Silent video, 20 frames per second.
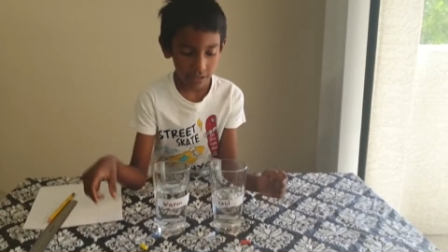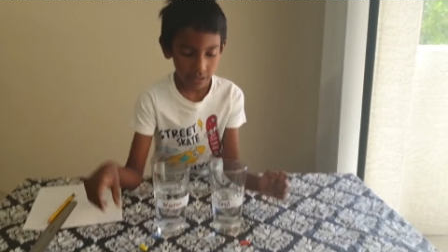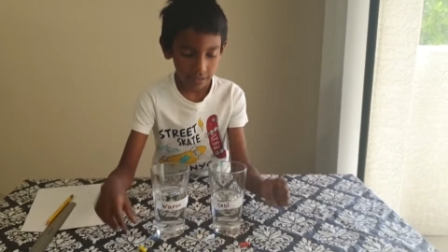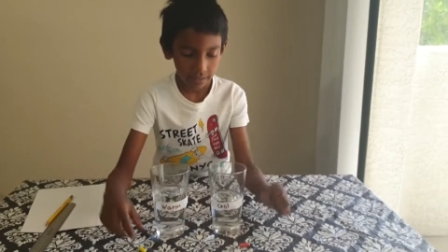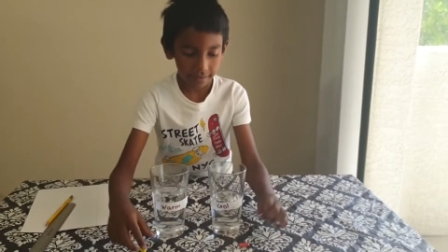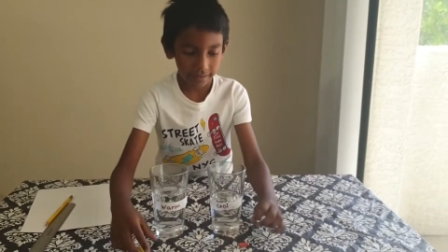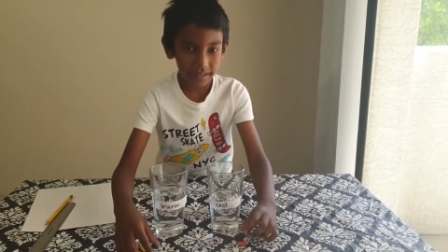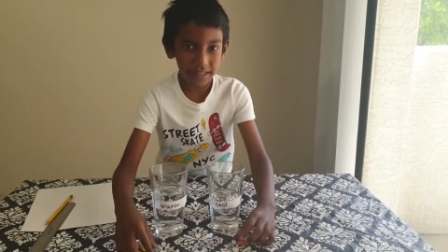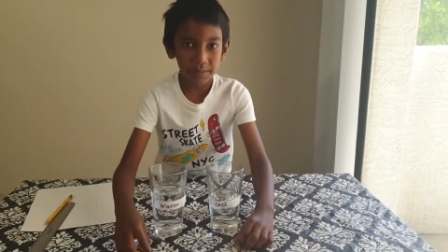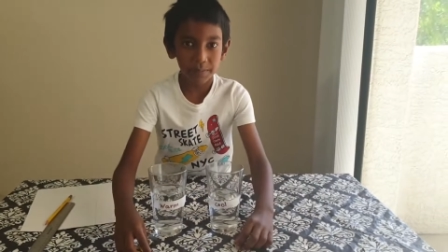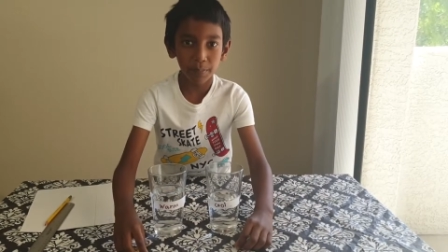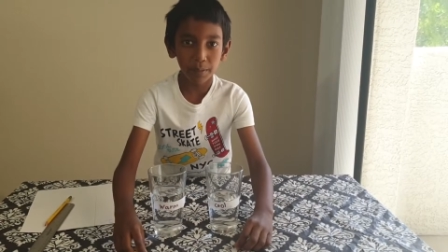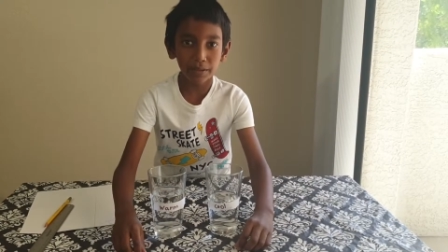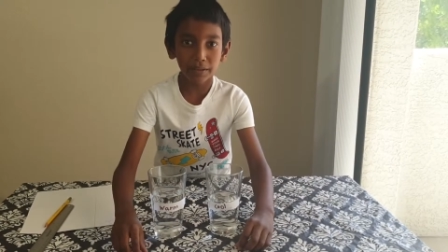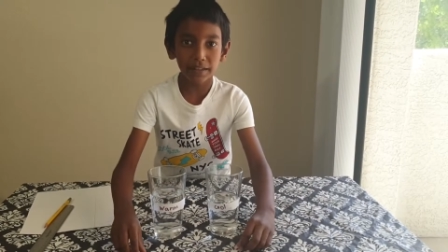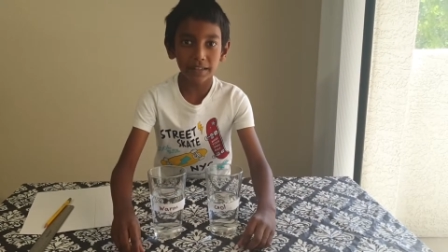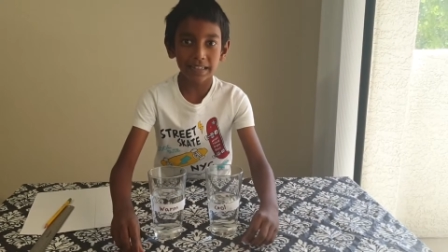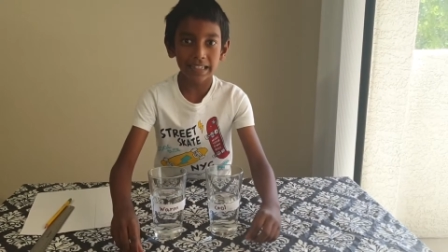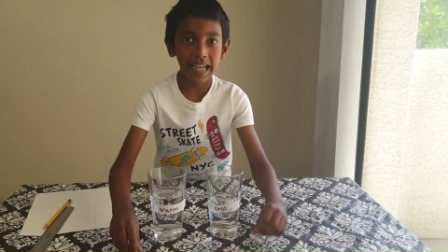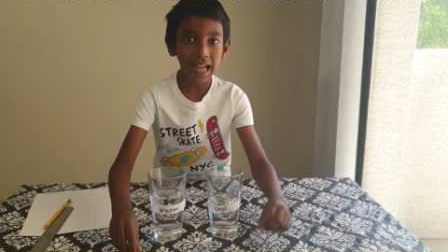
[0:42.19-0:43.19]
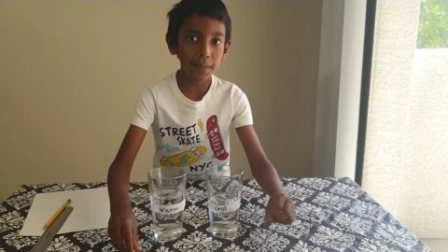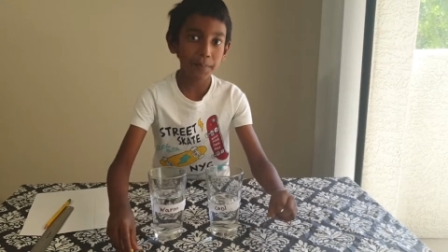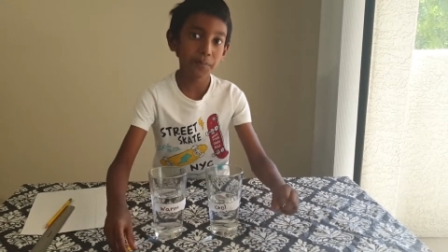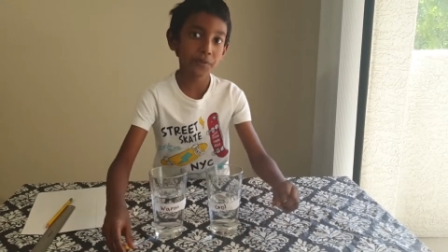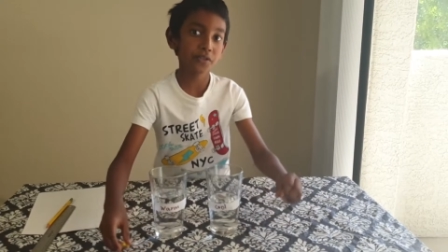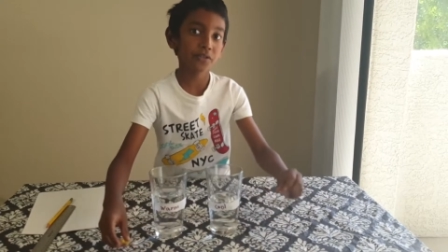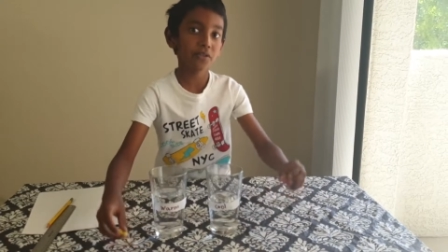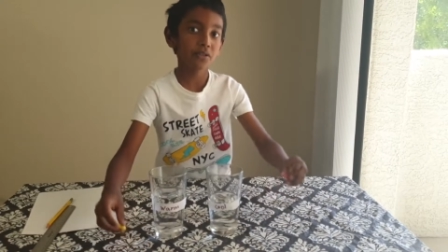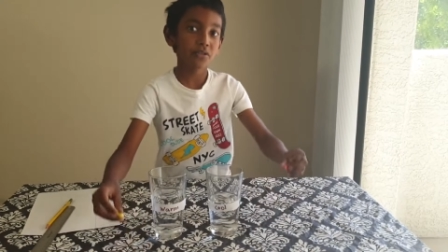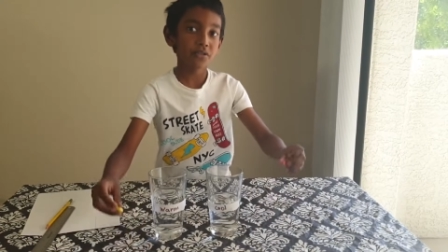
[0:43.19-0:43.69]
Let's put the
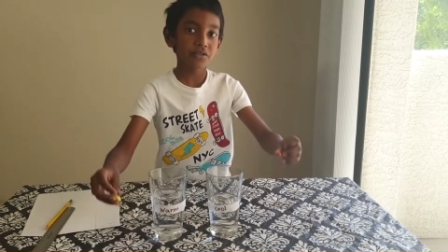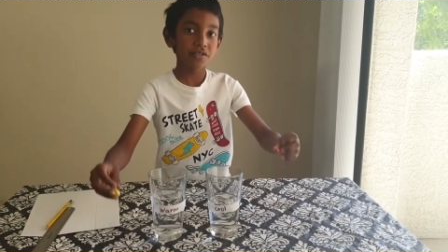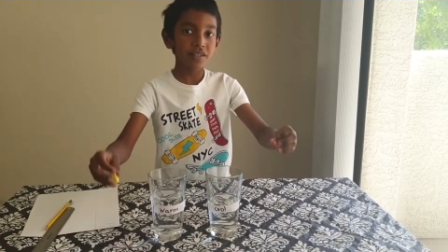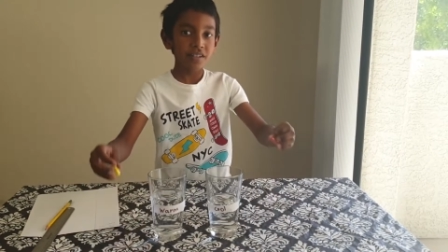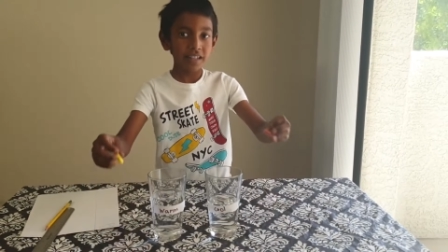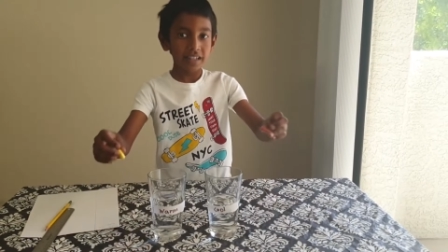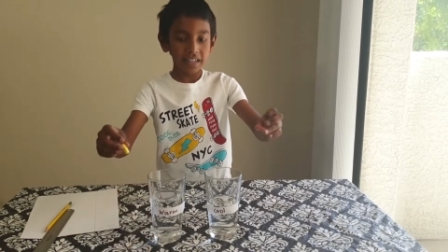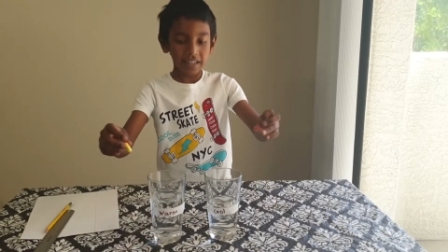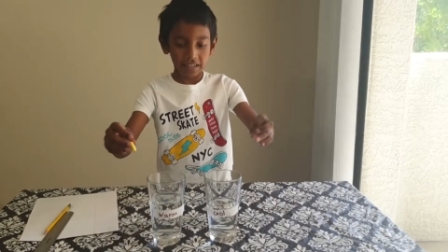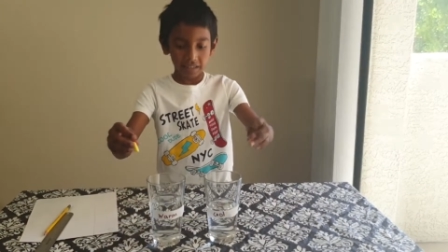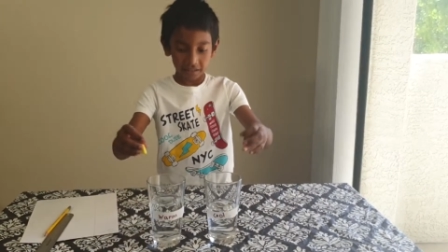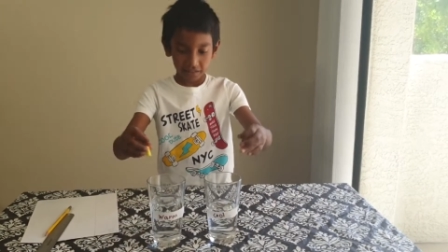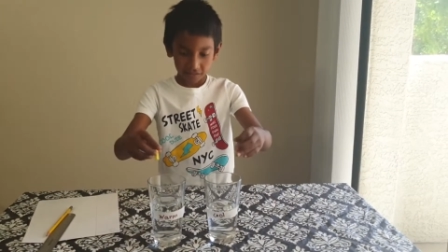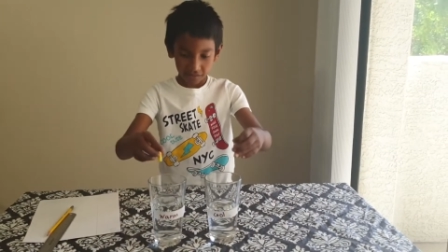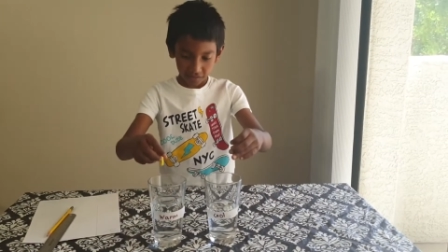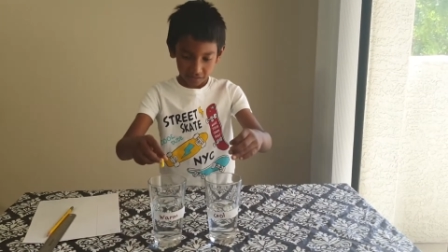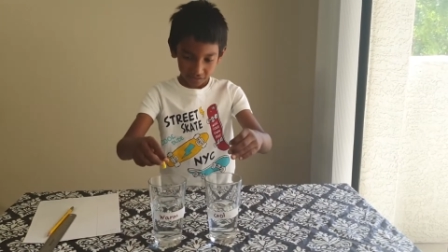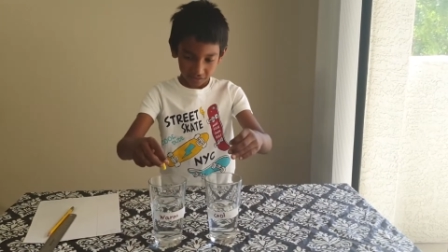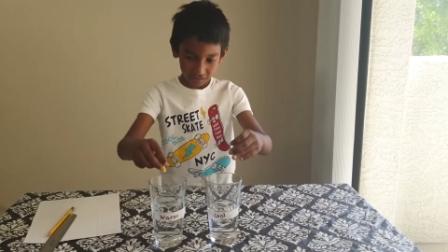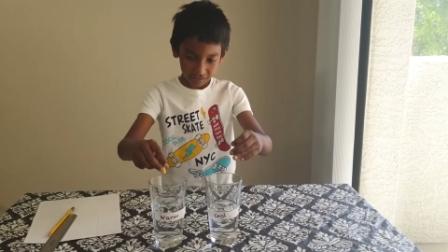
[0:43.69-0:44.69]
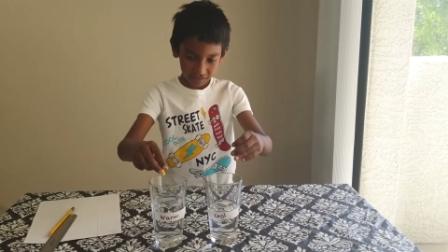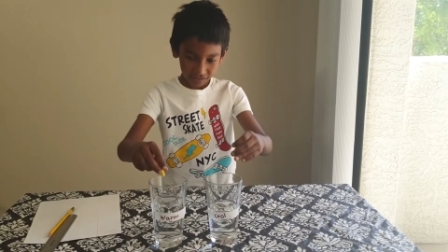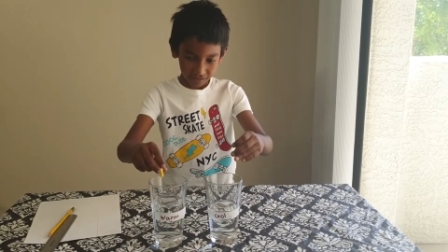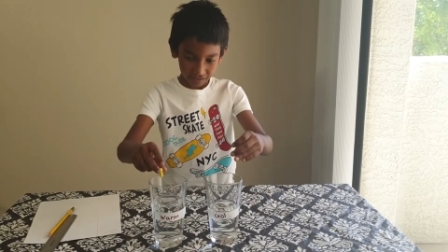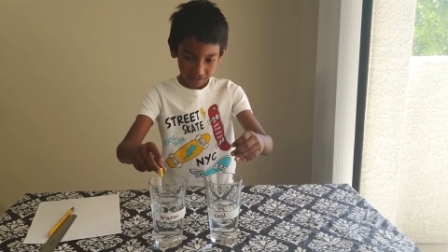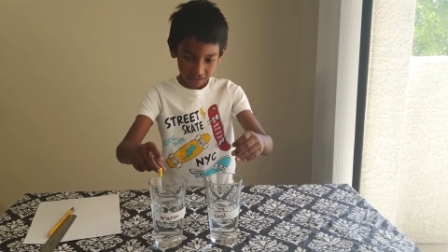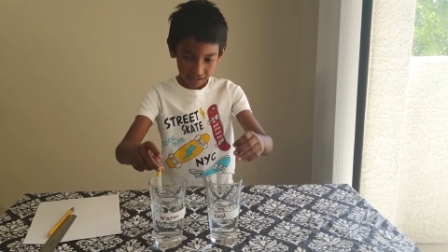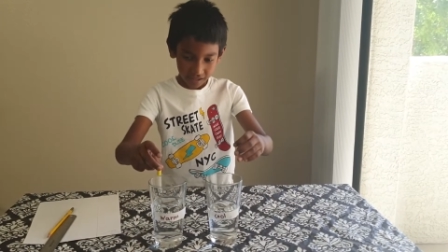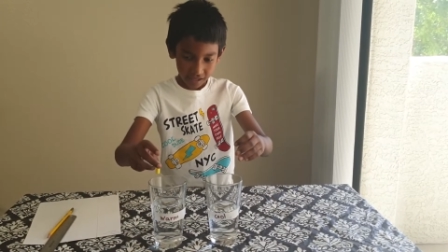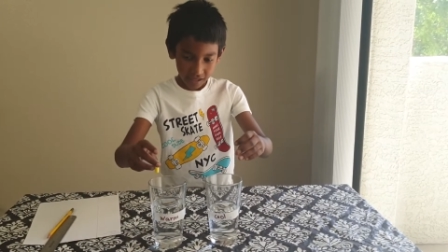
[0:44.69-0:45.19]
capsules in.
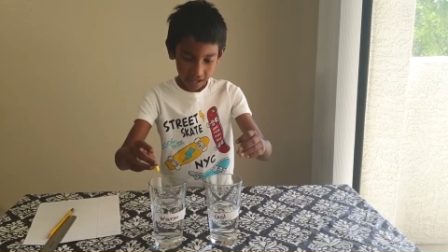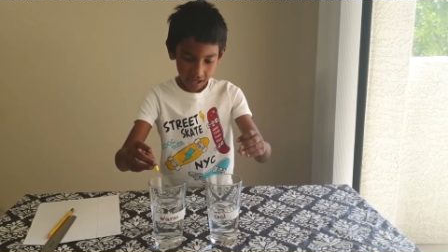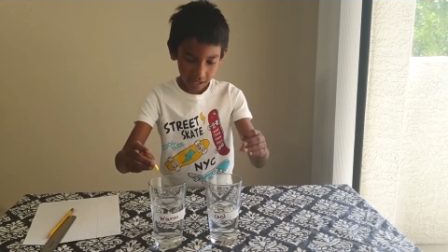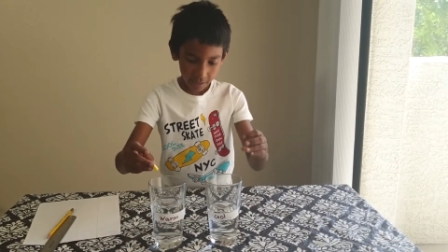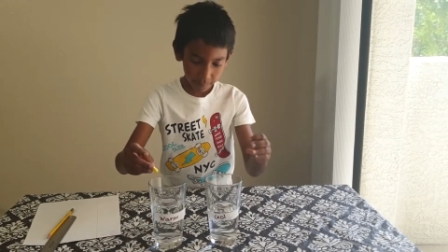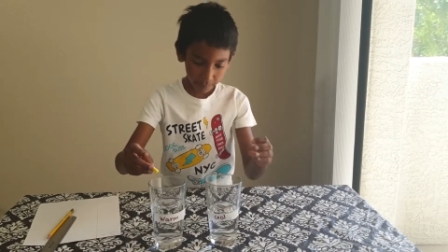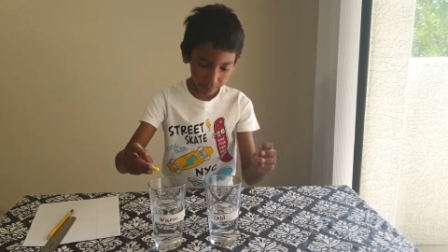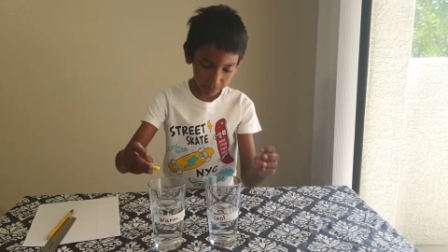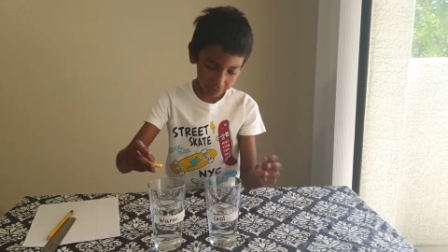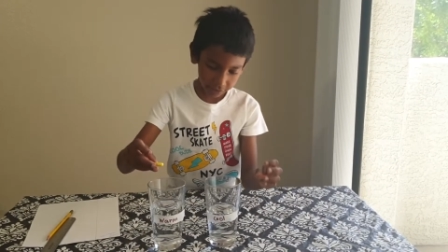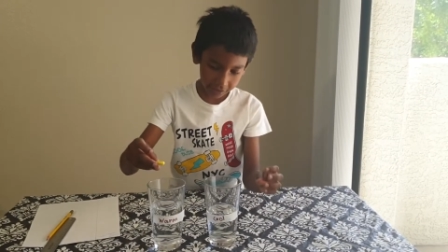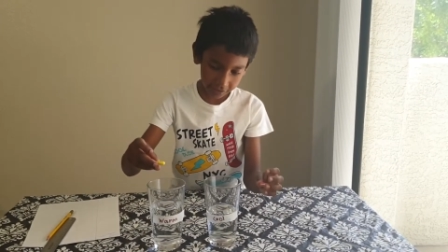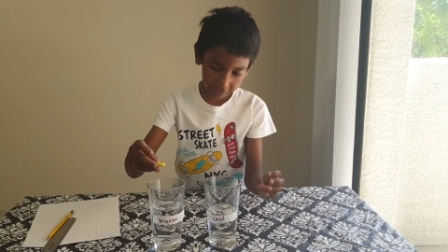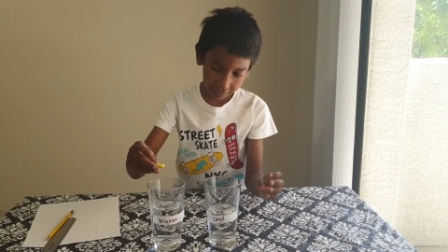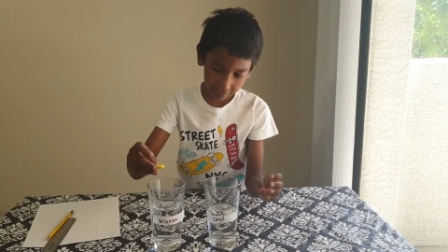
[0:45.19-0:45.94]
I'm putting